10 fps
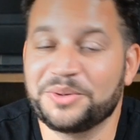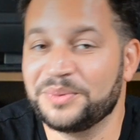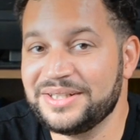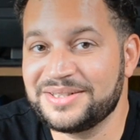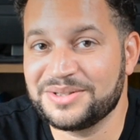of the
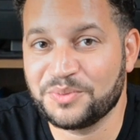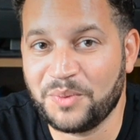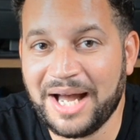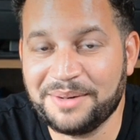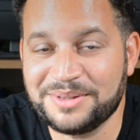reasons
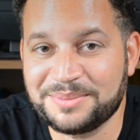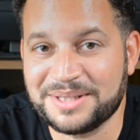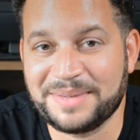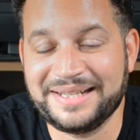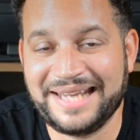why was
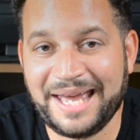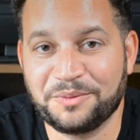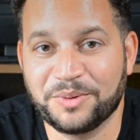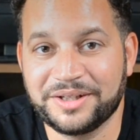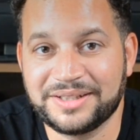because my
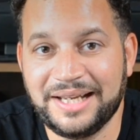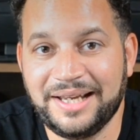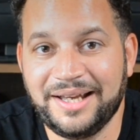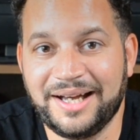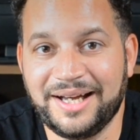dad worked
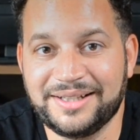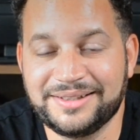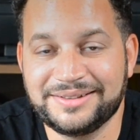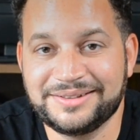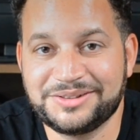
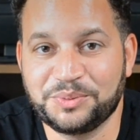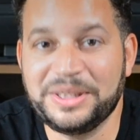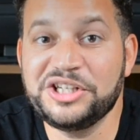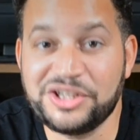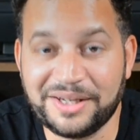
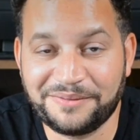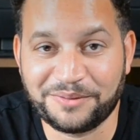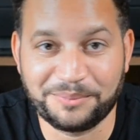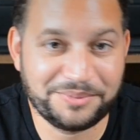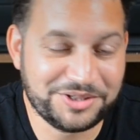swing shift
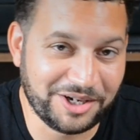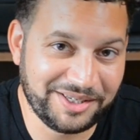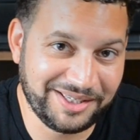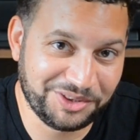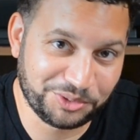from
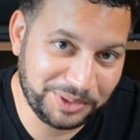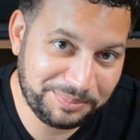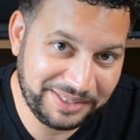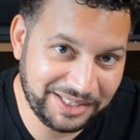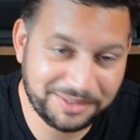starting at 3
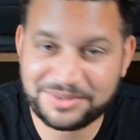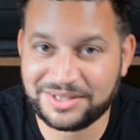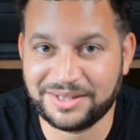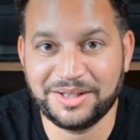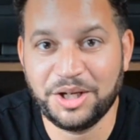p.m.
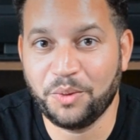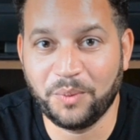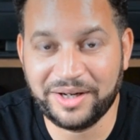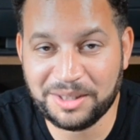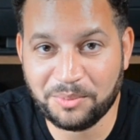to
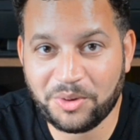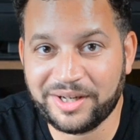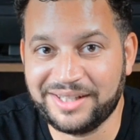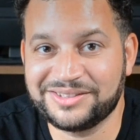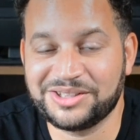1 in the
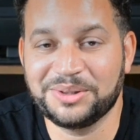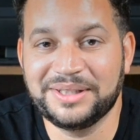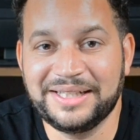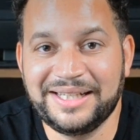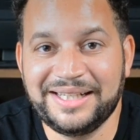morning. And
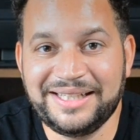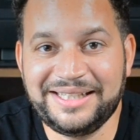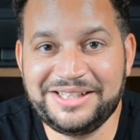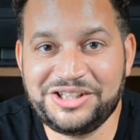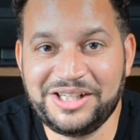so
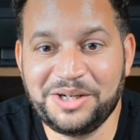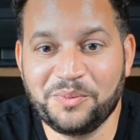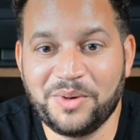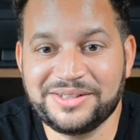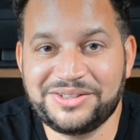she
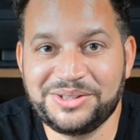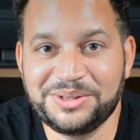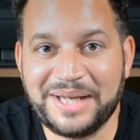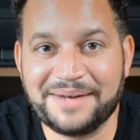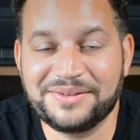didn't want
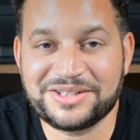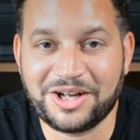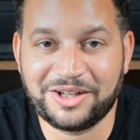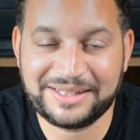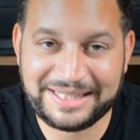to have us
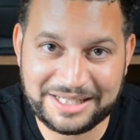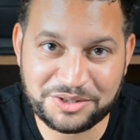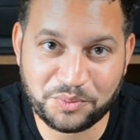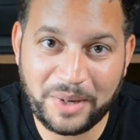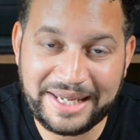all
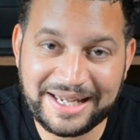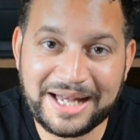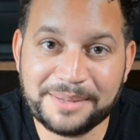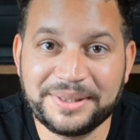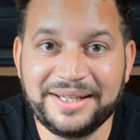kids wake
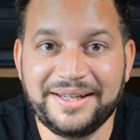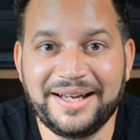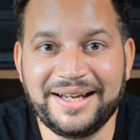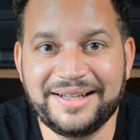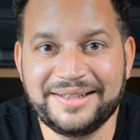up
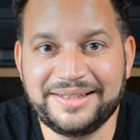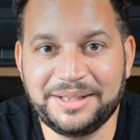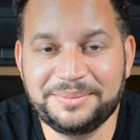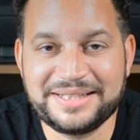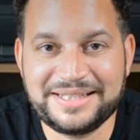
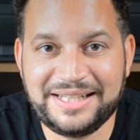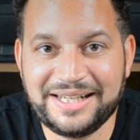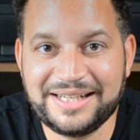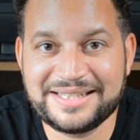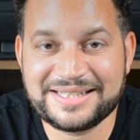him because he
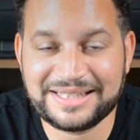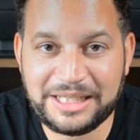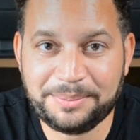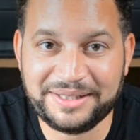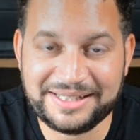needed to
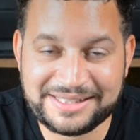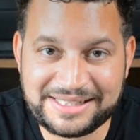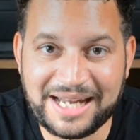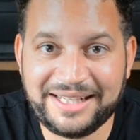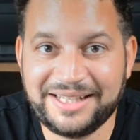sleep and then
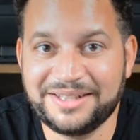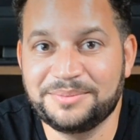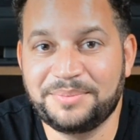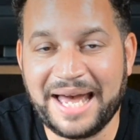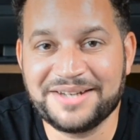study
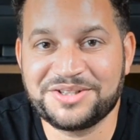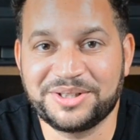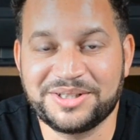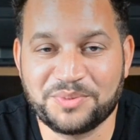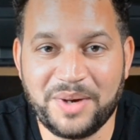and
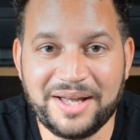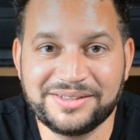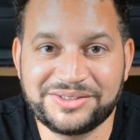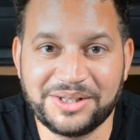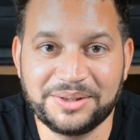pastor as
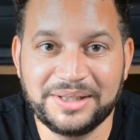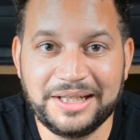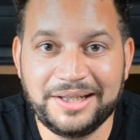well. So